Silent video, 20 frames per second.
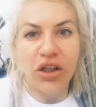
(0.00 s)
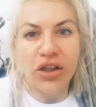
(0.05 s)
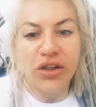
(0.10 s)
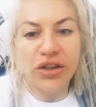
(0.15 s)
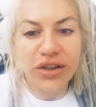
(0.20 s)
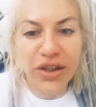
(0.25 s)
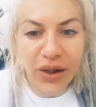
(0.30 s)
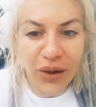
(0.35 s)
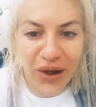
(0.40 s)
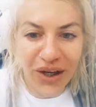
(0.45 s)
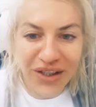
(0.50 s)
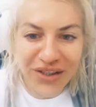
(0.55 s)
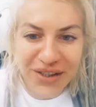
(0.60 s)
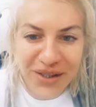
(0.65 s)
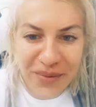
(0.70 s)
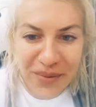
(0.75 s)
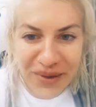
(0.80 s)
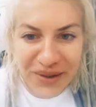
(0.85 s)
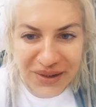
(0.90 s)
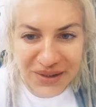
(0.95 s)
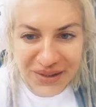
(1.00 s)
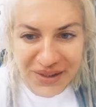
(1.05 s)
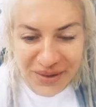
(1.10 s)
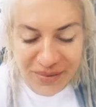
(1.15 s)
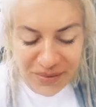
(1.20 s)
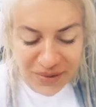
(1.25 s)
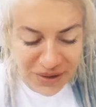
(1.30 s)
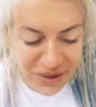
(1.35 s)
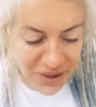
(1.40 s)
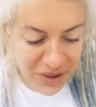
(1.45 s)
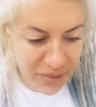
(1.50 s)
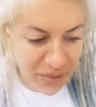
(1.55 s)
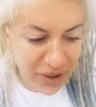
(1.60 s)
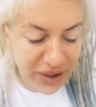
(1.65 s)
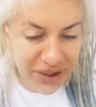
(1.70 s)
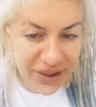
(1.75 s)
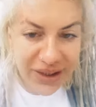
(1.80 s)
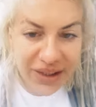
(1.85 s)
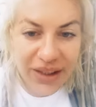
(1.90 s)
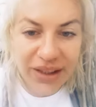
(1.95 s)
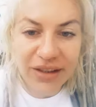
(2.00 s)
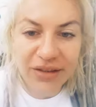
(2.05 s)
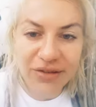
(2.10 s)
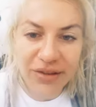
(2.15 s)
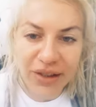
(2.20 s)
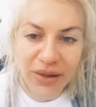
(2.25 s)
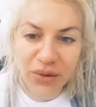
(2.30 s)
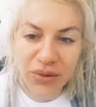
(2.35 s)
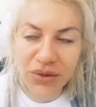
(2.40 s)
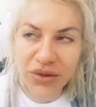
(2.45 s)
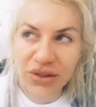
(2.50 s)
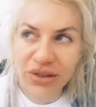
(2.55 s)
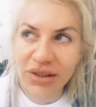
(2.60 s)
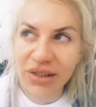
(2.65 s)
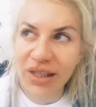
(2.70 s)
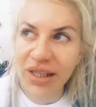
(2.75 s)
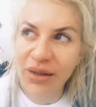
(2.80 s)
so awesome at the same time. I think I found,